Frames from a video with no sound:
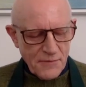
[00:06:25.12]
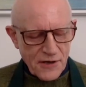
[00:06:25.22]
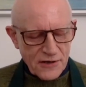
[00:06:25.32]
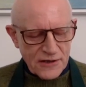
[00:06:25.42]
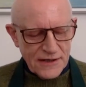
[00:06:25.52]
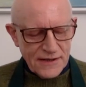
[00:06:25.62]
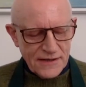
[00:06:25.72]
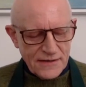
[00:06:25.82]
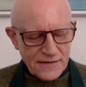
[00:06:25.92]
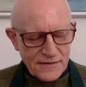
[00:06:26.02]

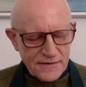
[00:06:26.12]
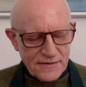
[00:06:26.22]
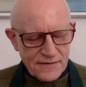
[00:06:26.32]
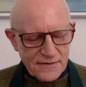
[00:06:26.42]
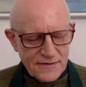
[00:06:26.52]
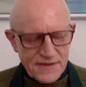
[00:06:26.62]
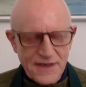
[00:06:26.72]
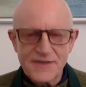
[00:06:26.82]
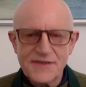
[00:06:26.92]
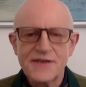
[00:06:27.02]
Berkeley
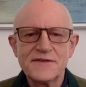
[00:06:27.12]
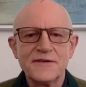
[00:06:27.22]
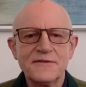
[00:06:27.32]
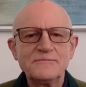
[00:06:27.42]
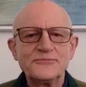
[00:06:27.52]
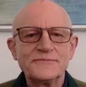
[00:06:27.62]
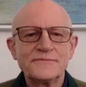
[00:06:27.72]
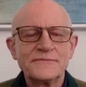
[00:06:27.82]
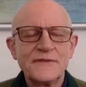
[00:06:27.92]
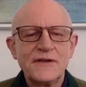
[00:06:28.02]
Zen Center.
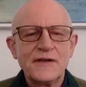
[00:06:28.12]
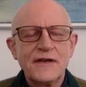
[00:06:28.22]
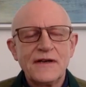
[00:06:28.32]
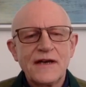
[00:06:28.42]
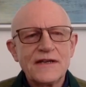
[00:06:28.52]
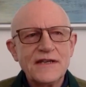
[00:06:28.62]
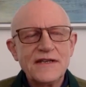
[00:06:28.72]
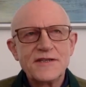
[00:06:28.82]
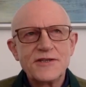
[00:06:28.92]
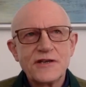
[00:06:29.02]
And
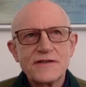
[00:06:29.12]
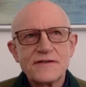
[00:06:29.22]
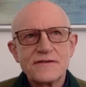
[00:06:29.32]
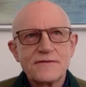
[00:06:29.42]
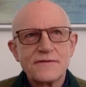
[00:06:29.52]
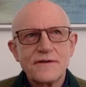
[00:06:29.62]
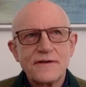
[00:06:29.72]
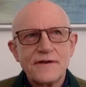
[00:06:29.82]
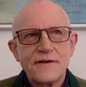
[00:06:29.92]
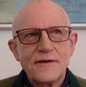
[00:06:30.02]
he's just
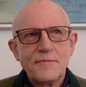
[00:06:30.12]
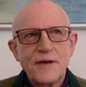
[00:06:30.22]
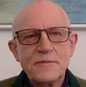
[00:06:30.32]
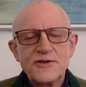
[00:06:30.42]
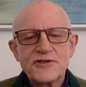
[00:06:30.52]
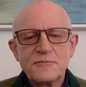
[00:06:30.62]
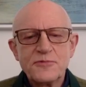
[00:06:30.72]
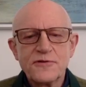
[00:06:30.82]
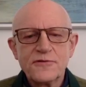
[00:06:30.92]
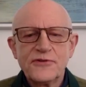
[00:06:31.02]
published a
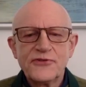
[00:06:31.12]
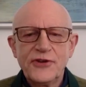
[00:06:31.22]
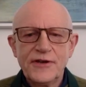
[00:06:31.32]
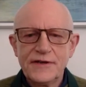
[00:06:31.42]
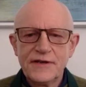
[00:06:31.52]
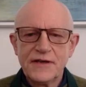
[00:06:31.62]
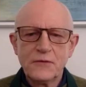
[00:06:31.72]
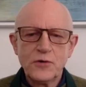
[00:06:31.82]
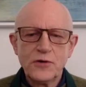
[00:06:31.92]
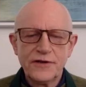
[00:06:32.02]
book called
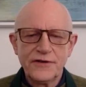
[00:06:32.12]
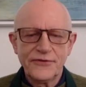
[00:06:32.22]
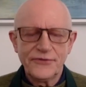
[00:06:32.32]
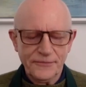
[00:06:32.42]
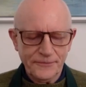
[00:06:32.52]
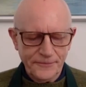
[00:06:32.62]
Turning Words.